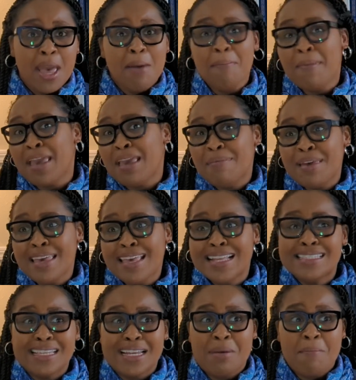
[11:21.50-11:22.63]
Maybe
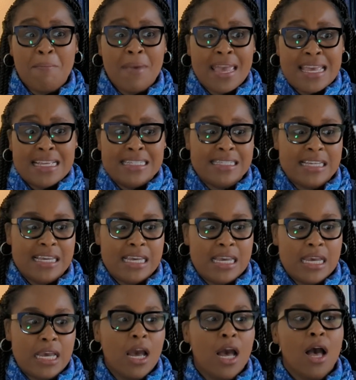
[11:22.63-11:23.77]
it's an
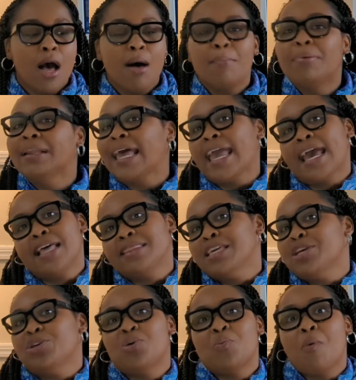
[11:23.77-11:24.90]
amazing plant
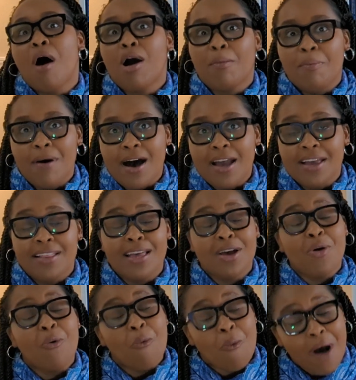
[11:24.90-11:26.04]
that you walk by. You're like,
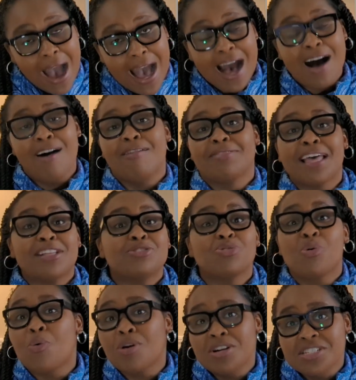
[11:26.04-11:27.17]
wow, that's
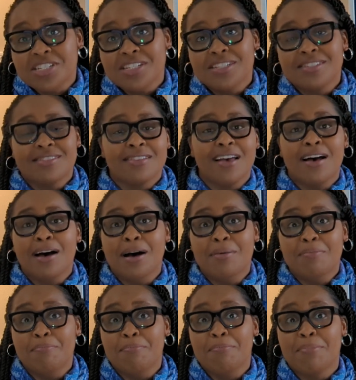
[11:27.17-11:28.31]
gorgeous.
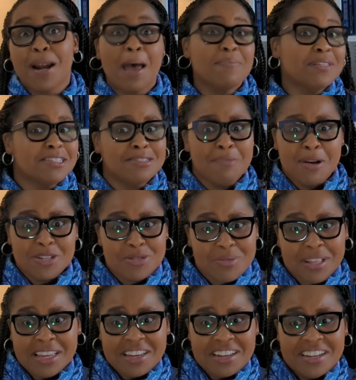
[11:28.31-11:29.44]
Perhaps it smells
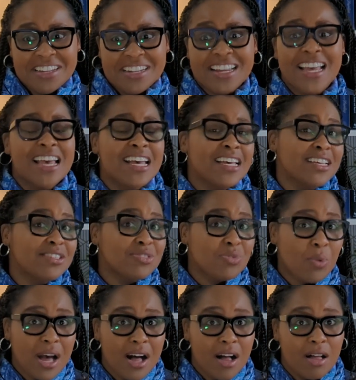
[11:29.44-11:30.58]
really good as
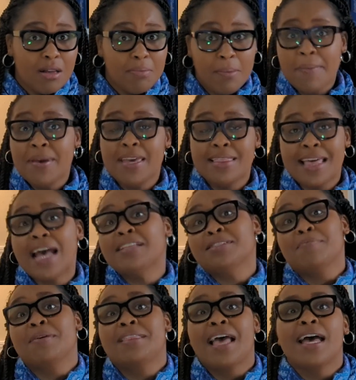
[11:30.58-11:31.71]
well. Maybe that's
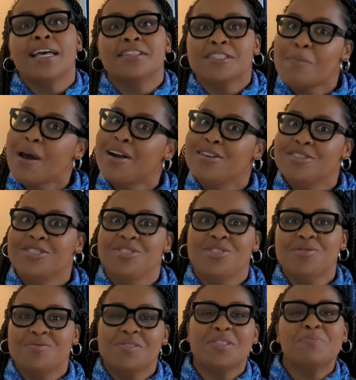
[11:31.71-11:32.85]
something that inspires
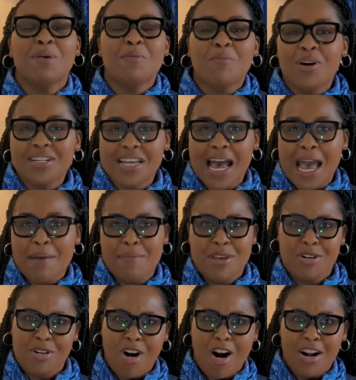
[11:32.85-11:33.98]
you to spend more time in your
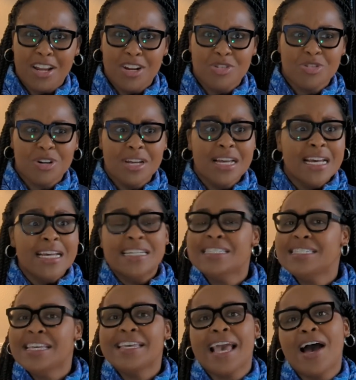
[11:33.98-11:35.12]
garden, or
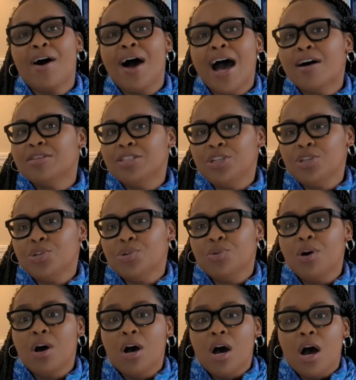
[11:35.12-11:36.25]
seek out how to
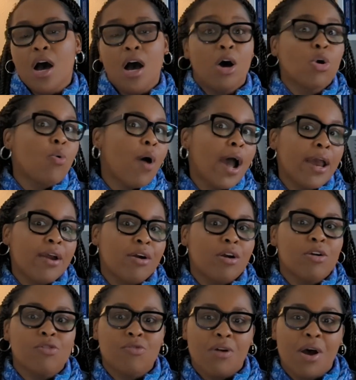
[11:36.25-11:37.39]
acquire
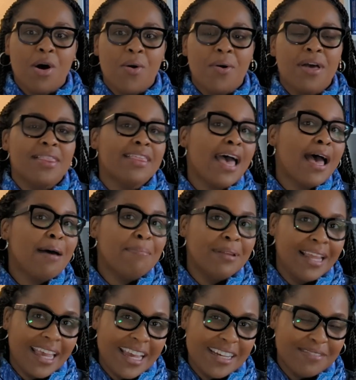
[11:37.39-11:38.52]
or grow that
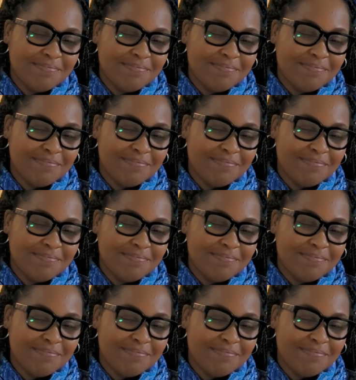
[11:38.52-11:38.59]
plant.